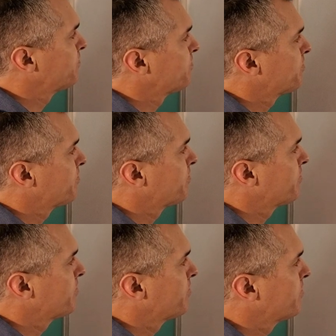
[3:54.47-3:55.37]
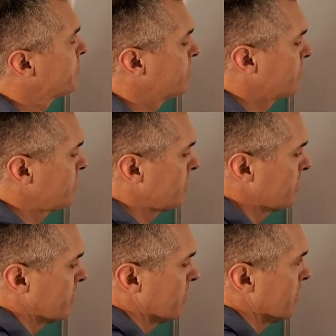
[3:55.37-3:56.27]

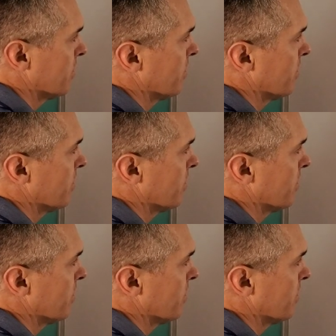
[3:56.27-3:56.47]
(no one is talking)